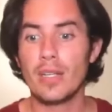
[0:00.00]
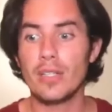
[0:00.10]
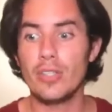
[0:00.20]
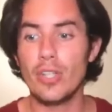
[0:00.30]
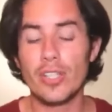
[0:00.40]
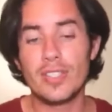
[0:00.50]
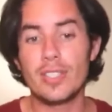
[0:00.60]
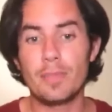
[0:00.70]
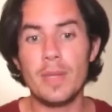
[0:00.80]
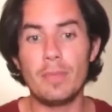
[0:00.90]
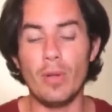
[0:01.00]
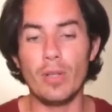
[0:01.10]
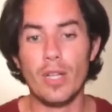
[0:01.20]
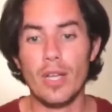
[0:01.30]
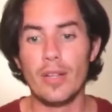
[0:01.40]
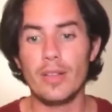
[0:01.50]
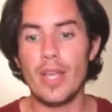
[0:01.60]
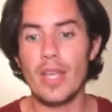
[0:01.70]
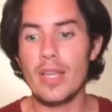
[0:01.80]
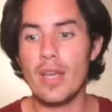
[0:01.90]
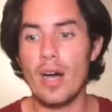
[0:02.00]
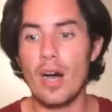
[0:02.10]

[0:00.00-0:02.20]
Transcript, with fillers: gnosis people, they